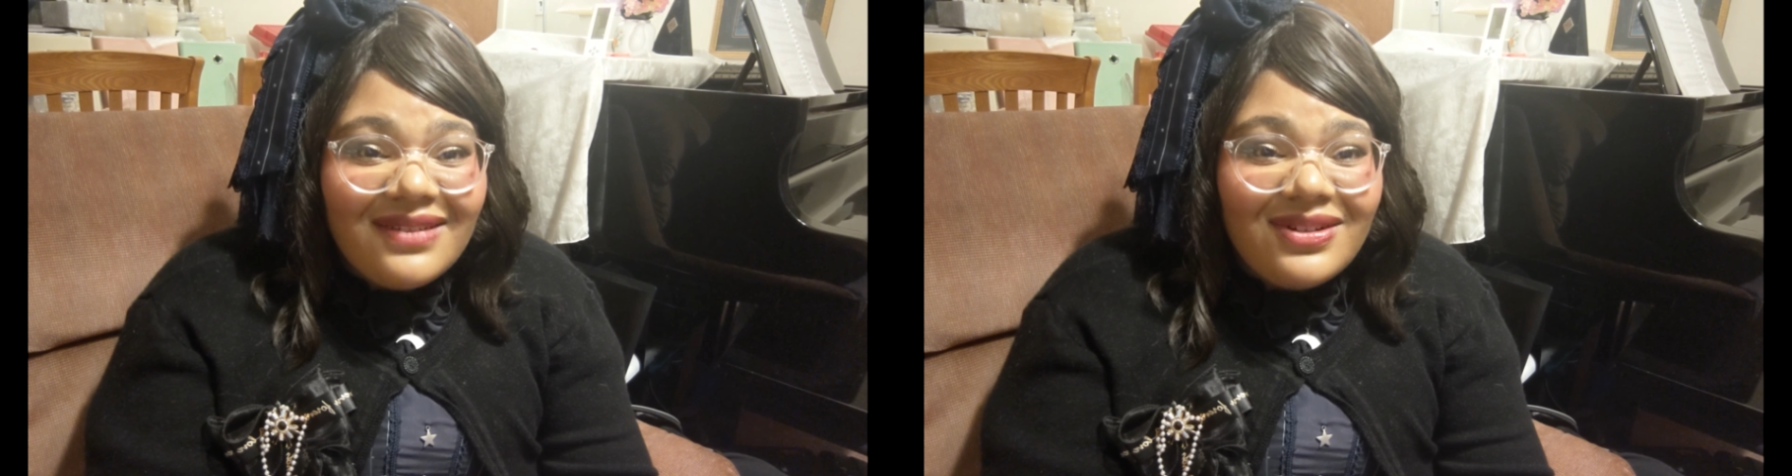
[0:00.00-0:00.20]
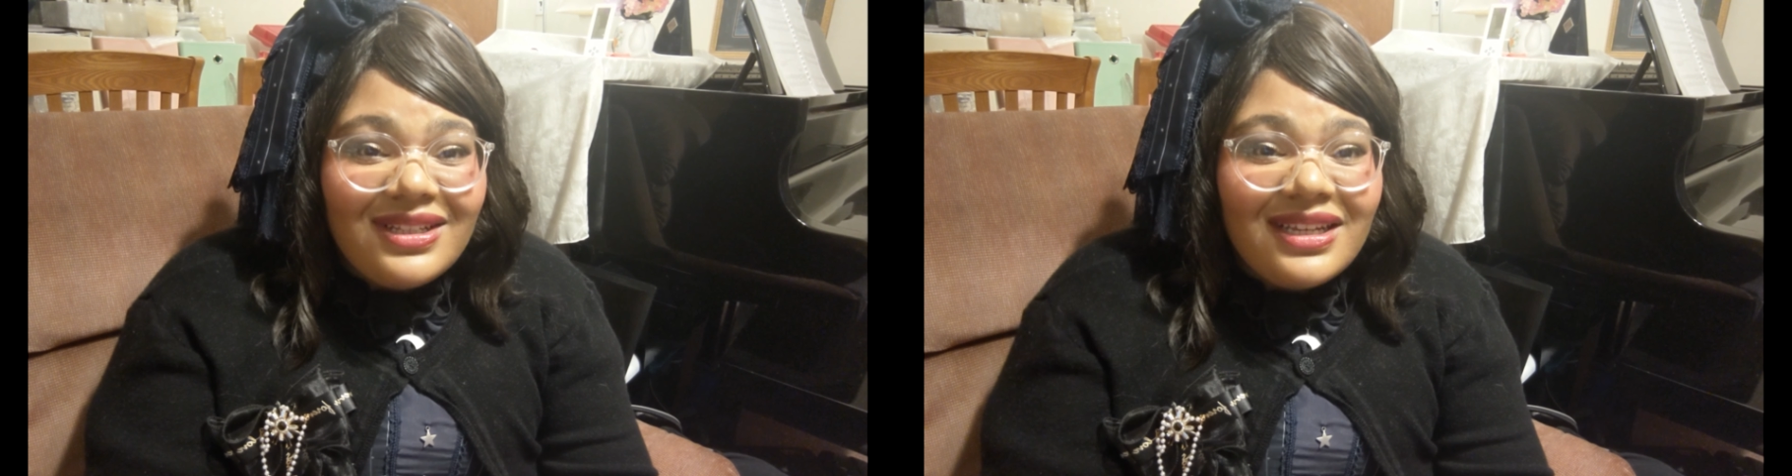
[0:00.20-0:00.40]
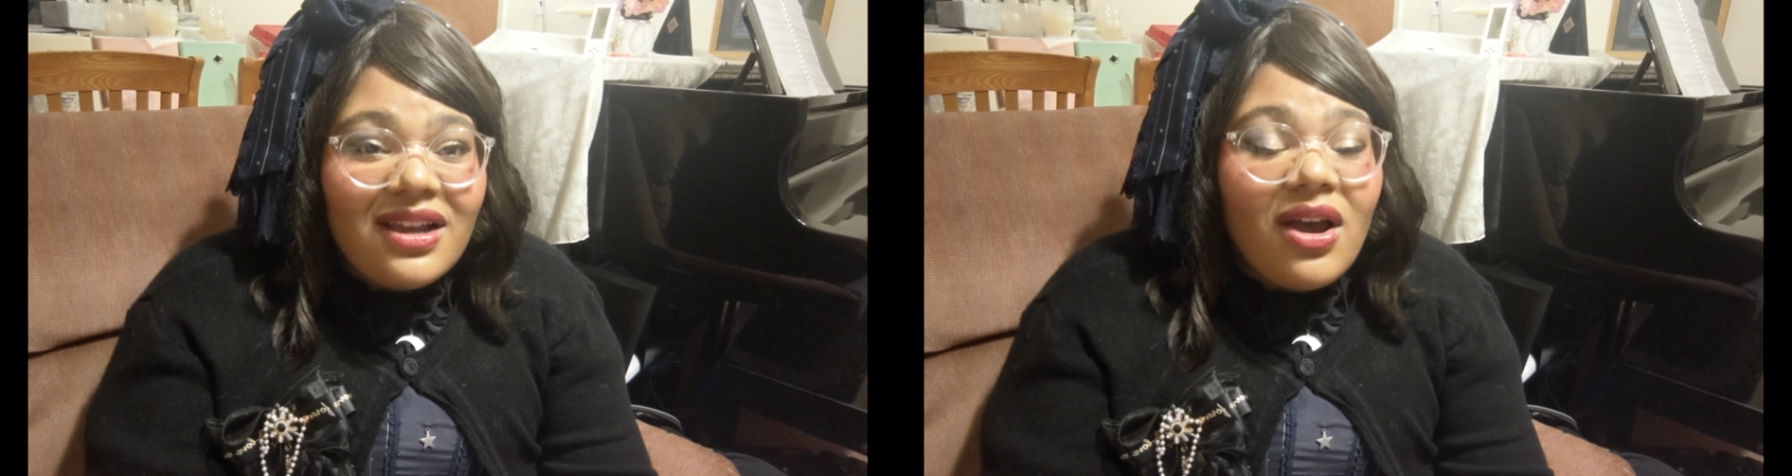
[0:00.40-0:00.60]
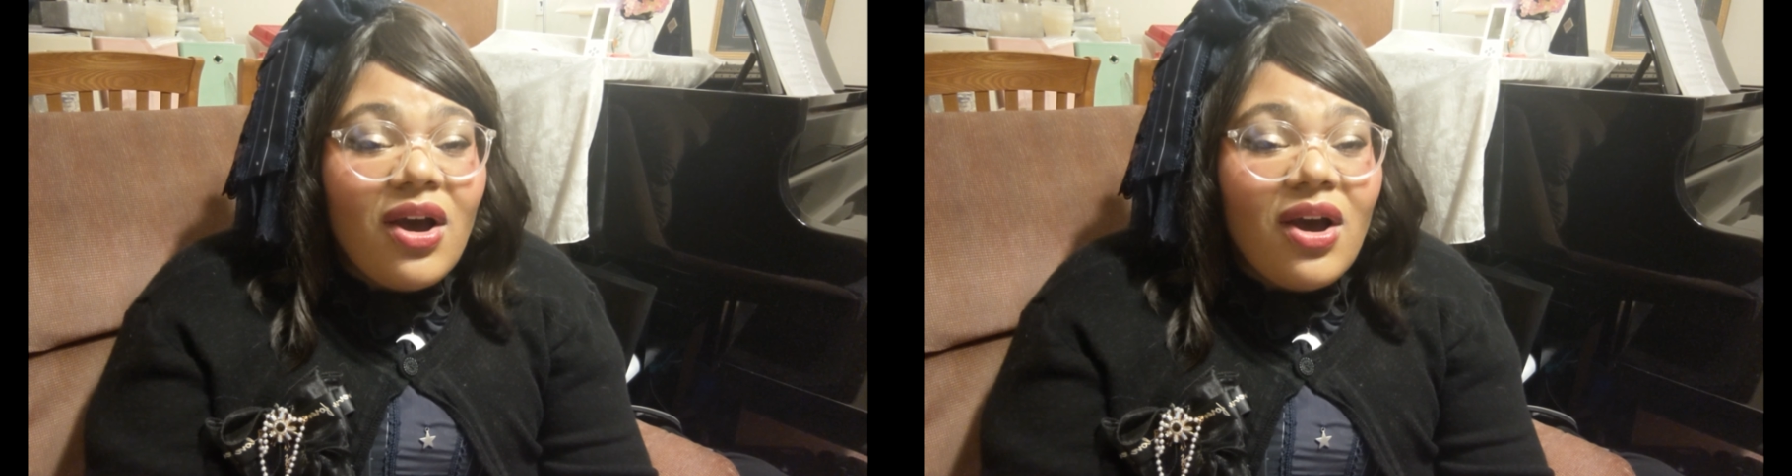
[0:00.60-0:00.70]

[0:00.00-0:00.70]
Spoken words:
everything.